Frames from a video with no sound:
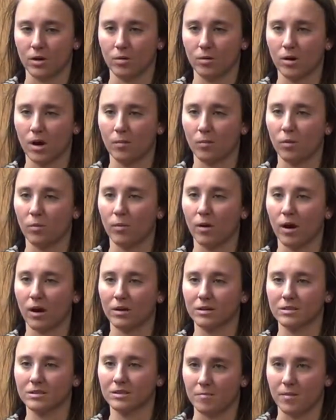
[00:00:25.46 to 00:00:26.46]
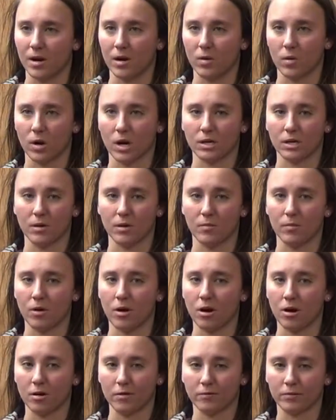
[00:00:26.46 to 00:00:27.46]
couple bucks. I worked at a
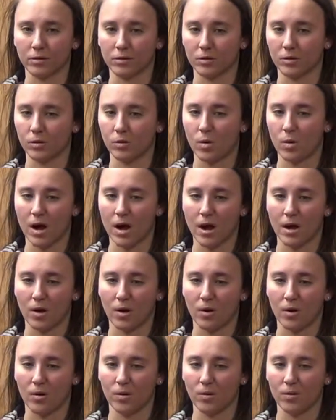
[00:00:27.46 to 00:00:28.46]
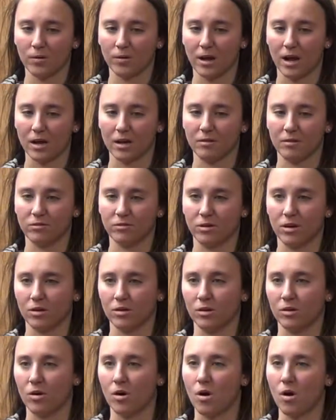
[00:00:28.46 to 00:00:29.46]
bar for a little while, kind of
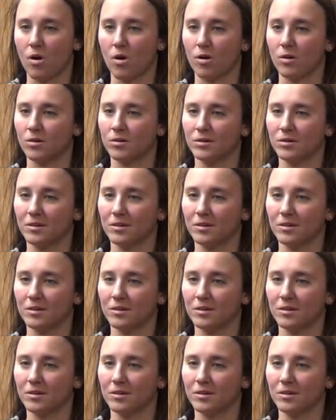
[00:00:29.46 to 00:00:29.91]
done it all.